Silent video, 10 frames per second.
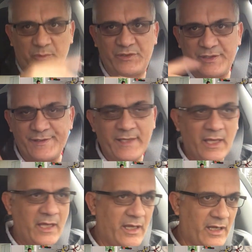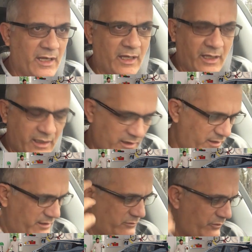which is
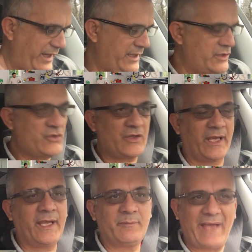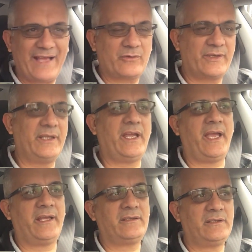range and battery
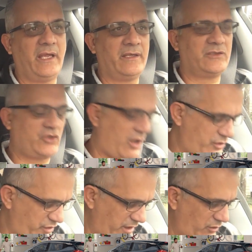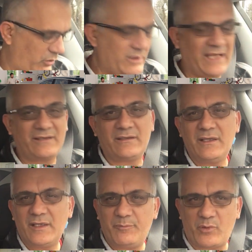and charging and all that
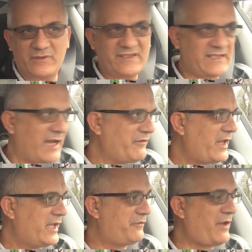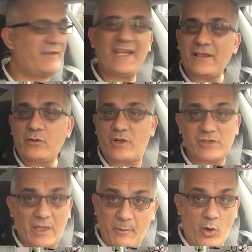important stuff. If you have any other
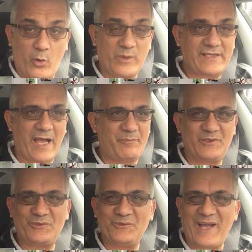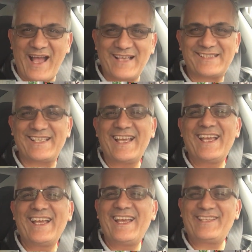question, I'm always happy to
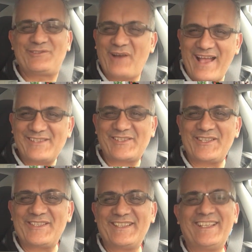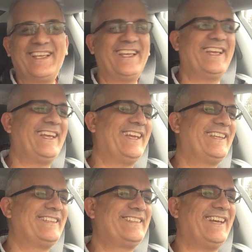answer.
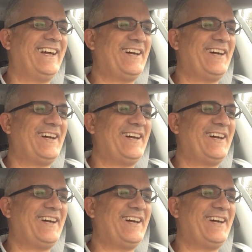And